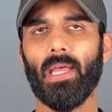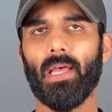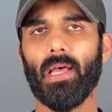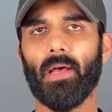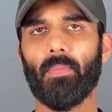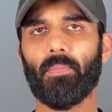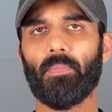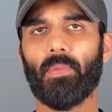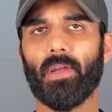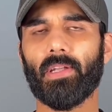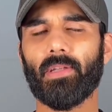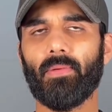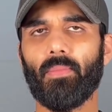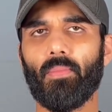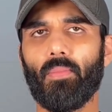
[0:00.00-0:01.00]

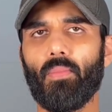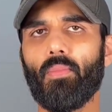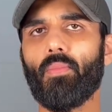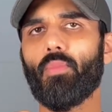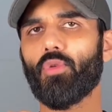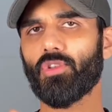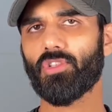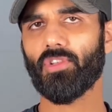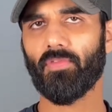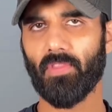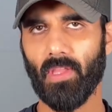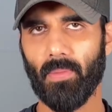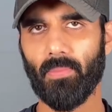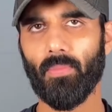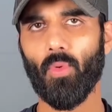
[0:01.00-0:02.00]
but most of
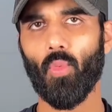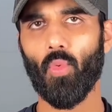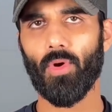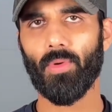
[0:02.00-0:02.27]
them would